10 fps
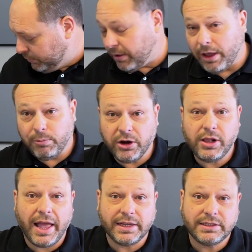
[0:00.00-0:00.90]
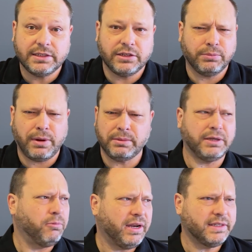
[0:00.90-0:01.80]
Now, I wear glasses, and you're probably
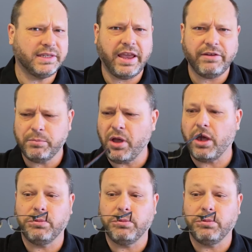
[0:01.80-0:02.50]
saying, why doesn't he have them on?